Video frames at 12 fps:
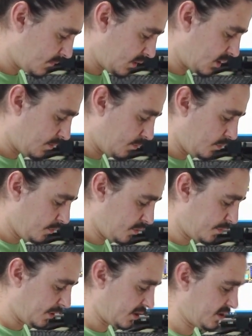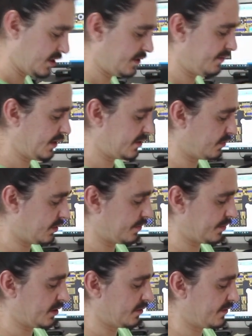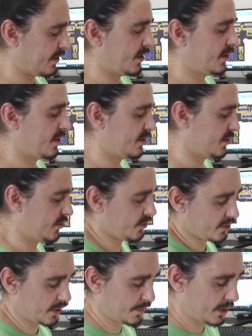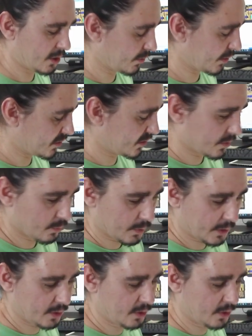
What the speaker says: I'm almost positive that's what I'm going to find is a shorted power rail somewhere.